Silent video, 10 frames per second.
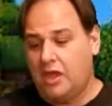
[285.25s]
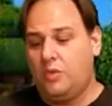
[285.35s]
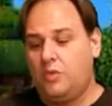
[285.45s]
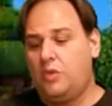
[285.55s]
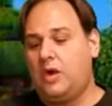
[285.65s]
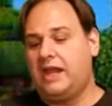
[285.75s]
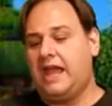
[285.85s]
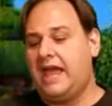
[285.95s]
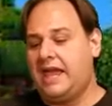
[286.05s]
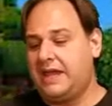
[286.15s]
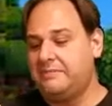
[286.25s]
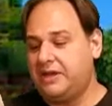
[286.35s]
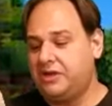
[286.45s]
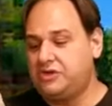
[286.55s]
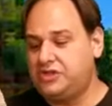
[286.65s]
"What had I
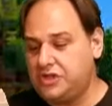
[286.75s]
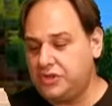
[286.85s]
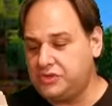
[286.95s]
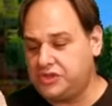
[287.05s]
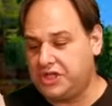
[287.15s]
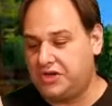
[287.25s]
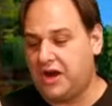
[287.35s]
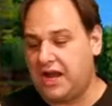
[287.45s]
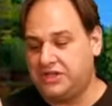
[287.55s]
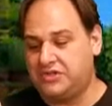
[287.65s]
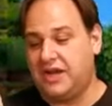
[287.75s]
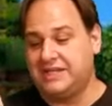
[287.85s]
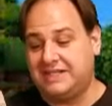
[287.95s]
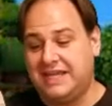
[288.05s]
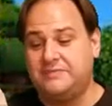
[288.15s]
better do?" she cried, trying
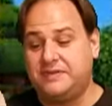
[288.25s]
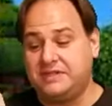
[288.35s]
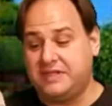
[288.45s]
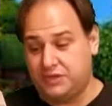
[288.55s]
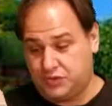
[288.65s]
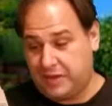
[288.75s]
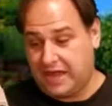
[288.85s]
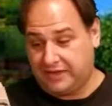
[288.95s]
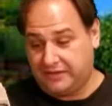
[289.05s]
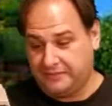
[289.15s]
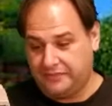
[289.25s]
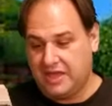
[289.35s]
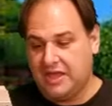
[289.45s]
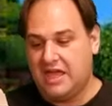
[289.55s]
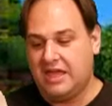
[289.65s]
to keep the tears back.
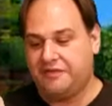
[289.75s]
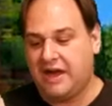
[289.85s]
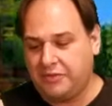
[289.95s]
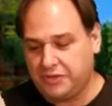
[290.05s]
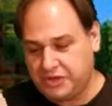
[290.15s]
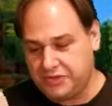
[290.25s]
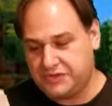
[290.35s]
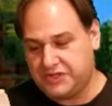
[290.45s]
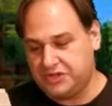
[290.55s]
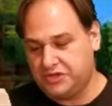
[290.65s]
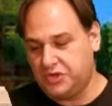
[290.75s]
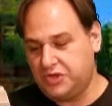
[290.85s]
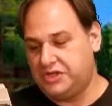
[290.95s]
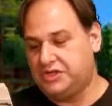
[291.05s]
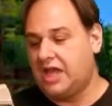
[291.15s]
"If I were you," said
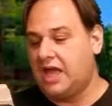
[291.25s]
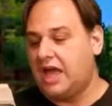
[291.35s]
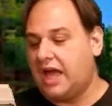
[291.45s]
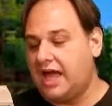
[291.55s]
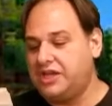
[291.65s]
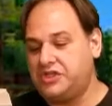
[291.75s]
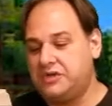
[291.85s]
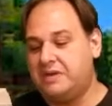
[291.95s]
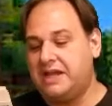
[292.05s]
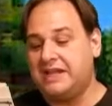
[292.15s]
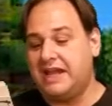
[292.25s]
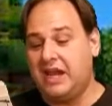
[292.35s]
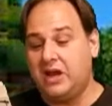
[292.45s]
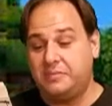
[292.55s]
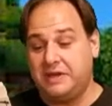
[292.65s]
George, "I should bend a
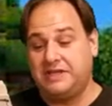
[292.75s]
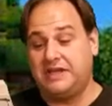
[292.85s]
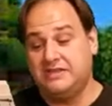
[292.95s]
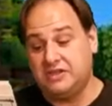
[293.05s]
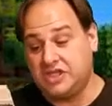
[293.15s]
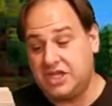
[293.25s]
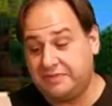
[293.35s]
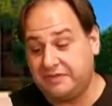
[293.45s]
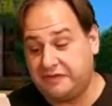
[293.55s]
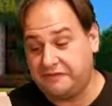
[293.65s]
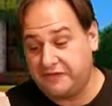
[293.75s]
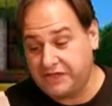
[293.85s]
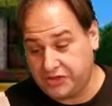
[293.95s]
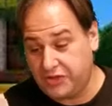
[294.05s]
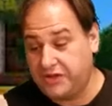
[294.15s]
hairpin in the shape of a
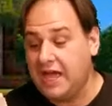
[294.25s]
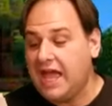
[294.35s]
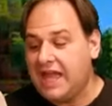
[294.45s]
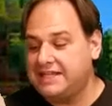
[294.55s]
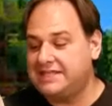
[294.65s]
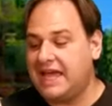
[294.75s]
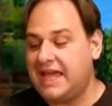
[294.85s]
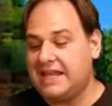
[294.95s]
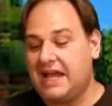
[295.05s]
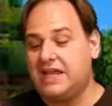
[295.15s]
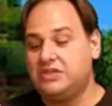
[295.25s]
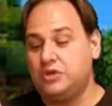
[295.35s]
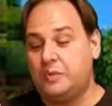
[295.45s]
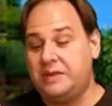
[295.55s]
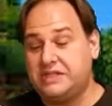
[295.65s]
fish hook and tie it on
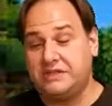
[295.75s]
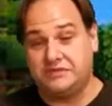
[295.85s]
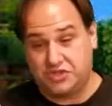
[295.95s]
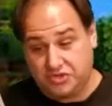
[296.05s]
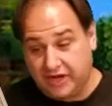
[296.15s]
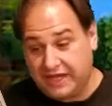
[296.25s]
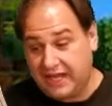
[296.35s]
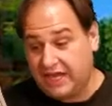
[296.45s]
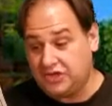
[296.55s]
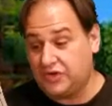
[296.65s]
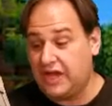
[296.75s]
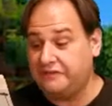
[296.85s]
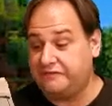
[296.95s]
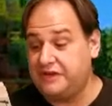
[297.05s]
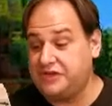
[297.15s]
to a piece of string and try
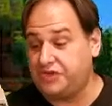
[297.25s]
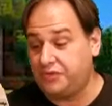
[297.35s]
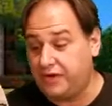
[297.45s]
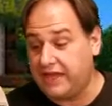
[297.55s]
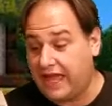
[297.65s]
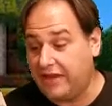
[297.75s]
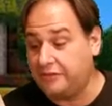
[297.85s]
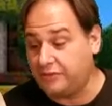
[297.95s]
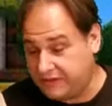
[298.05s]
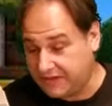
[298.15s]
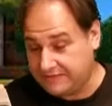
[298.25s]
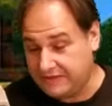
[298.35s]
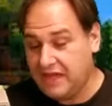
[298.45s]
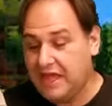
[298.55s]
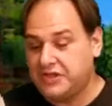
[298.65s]
to fish the ring out with it."
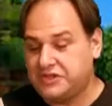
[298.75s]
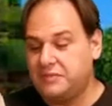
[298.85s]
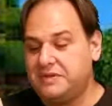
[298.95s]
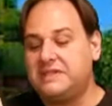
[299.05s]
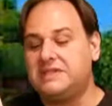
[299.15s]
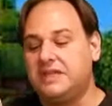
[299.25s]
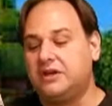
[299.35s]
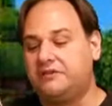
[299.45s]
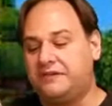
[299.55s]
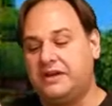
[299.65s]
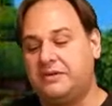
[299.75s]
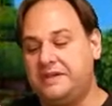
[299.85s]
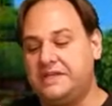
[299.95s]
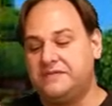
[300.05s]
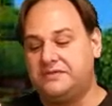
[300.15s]
So Mrs. Little found a
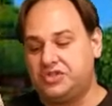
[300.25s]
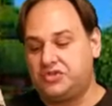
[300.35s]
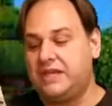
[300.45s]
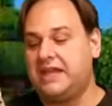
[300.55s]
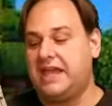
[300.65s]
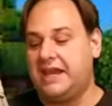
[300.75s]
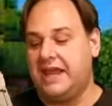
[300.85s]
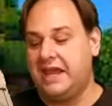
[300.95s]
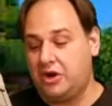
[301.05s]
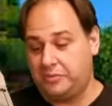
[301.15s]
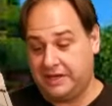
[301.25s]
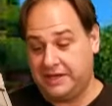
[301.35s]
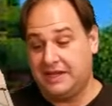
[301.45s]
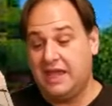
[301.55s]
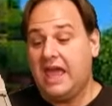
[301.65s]
piece of string and a
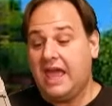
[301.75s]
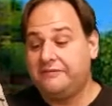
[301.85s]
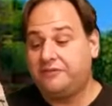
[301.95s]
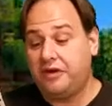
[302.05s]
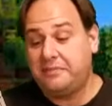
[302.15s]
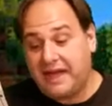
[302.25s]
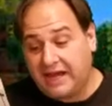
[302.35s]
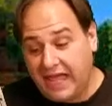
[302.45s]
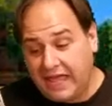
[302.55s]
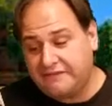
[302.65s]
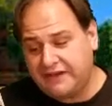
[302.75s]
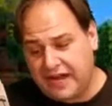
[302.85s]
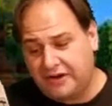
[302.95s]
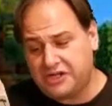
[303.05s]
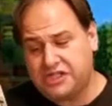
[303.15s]
hairpin, and for about half an
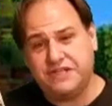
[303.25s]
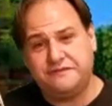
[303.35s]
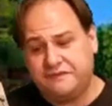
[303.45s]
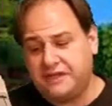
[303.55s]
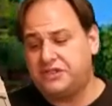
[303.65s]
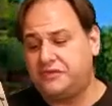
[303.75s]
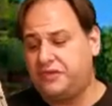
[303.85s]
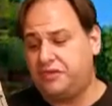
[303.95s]
hour she fished for the